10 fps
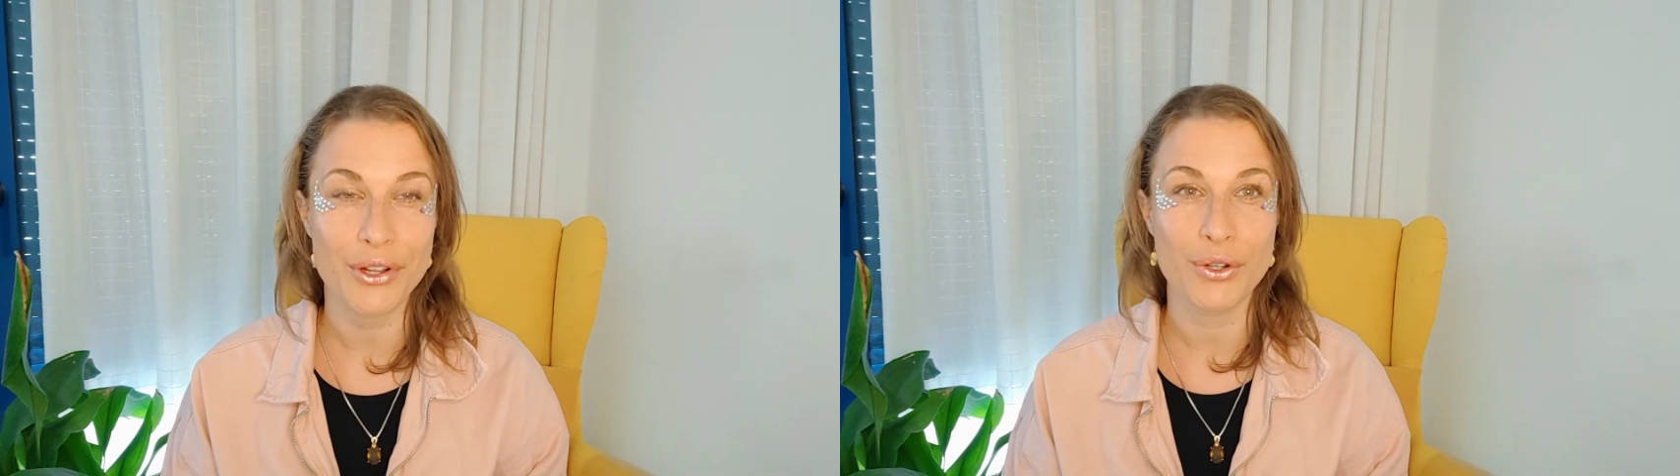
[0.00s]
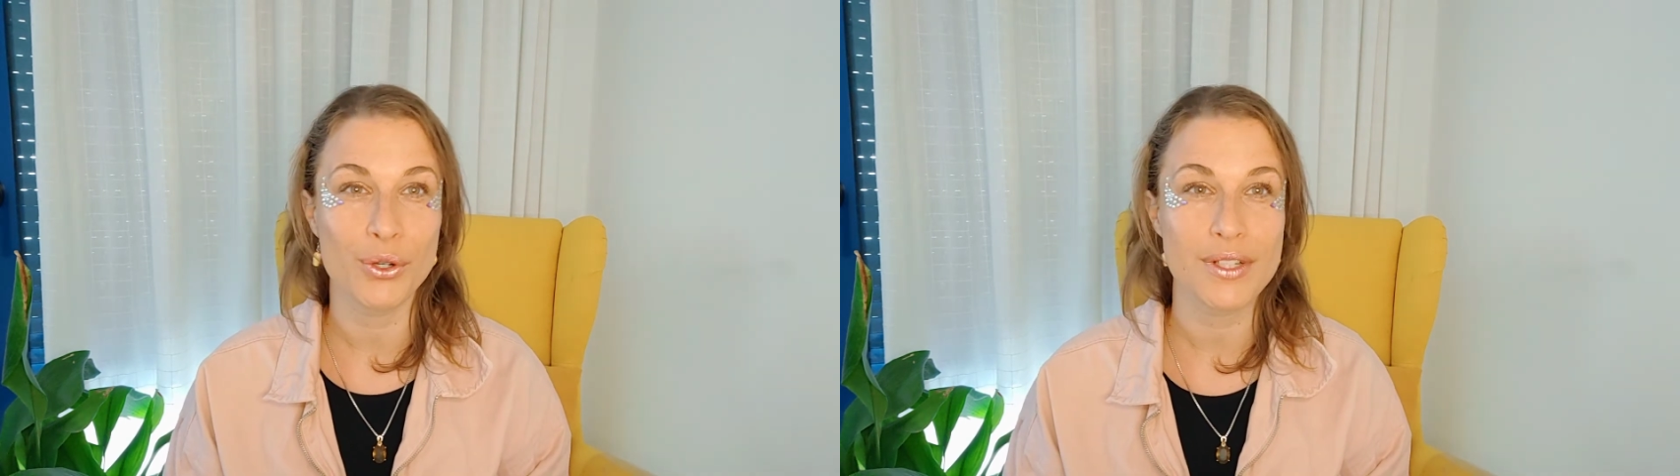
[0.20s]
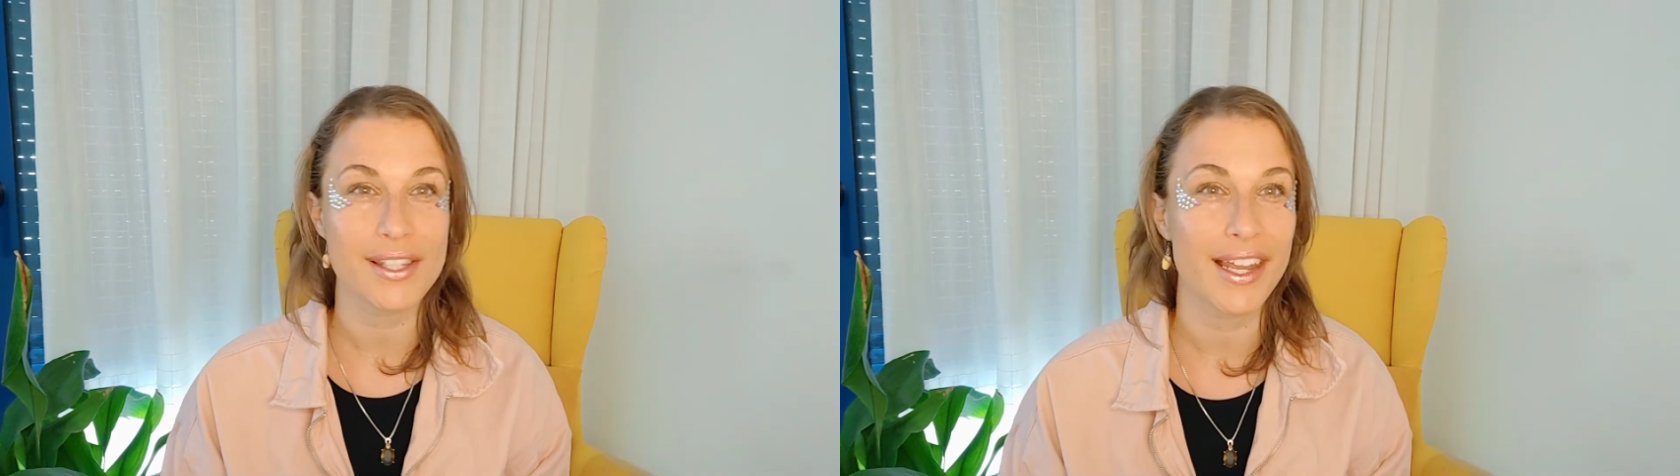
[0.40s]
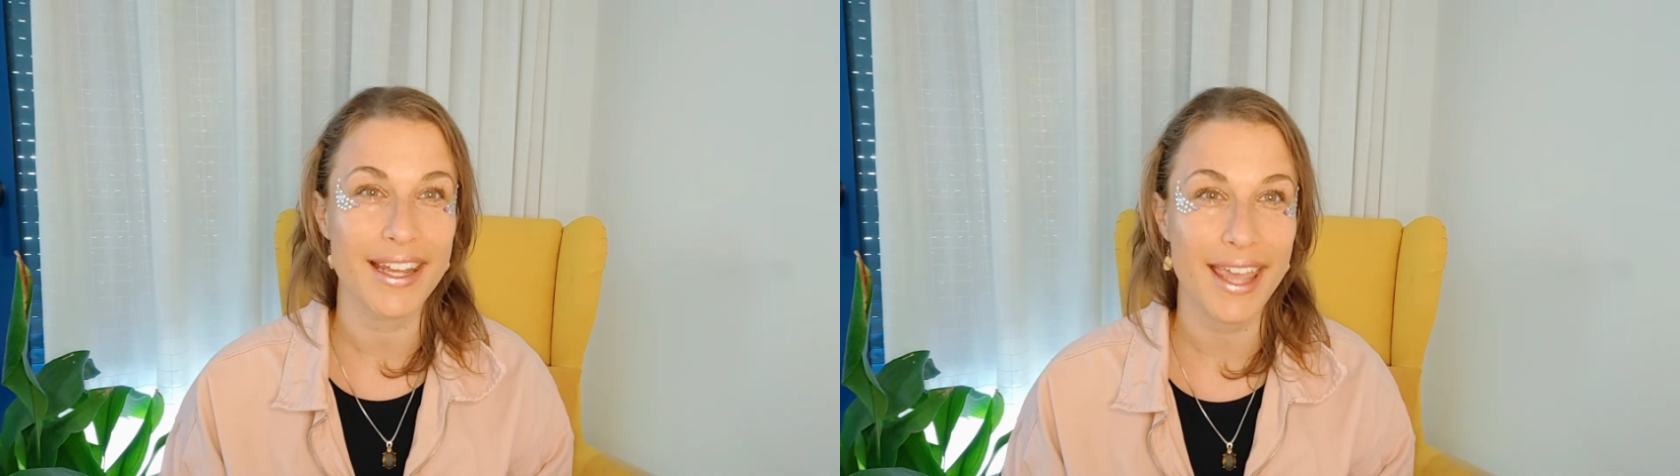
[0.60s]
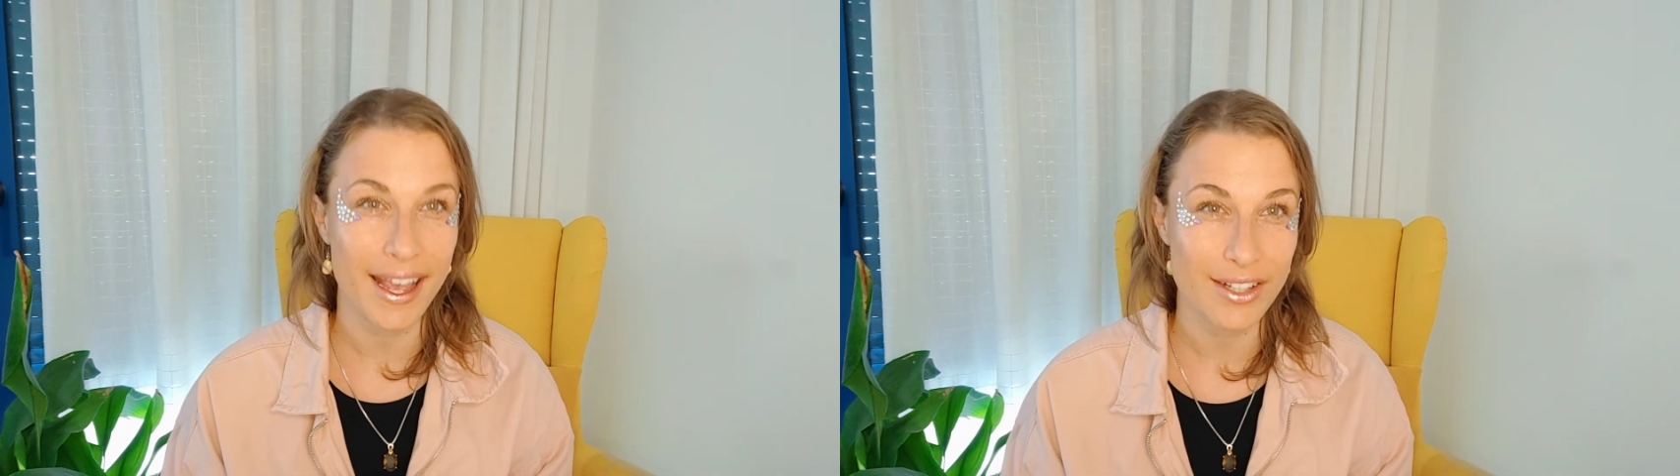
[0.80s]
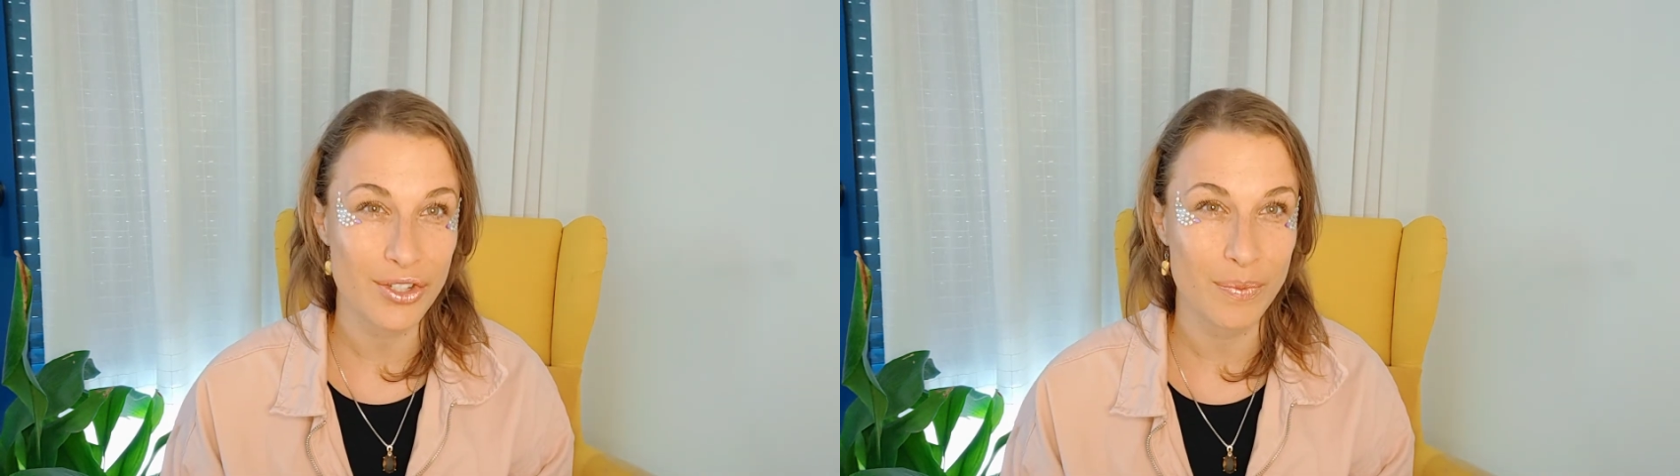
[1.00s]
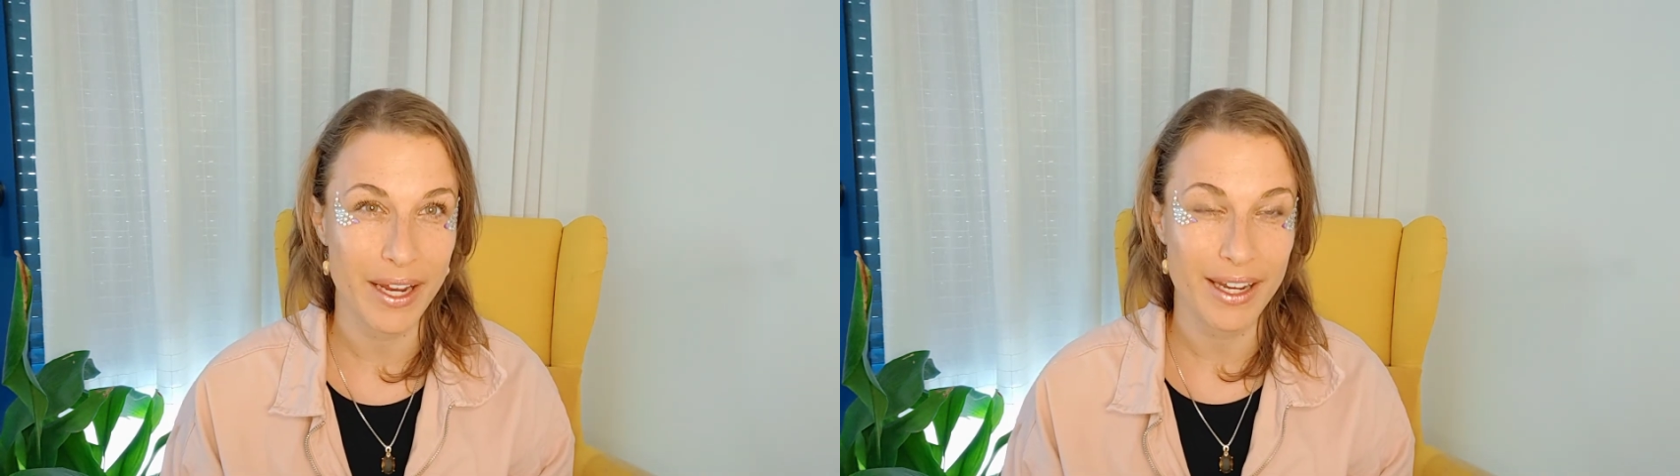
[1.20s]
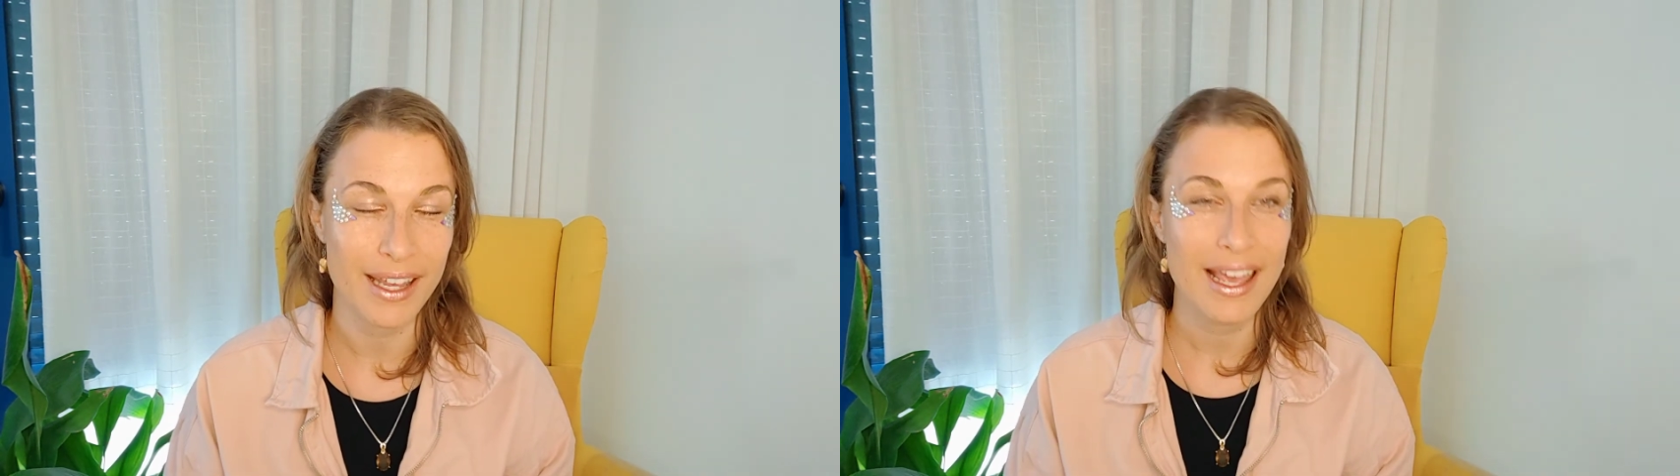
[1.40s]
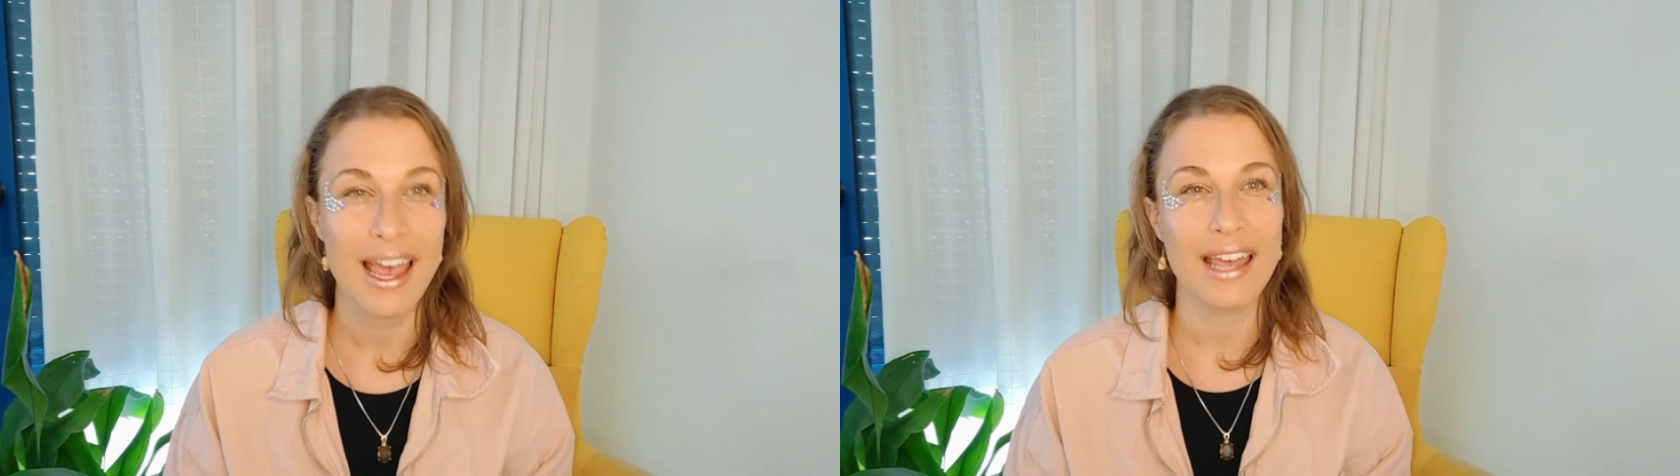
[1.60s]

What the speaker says: and who's gonna catch me?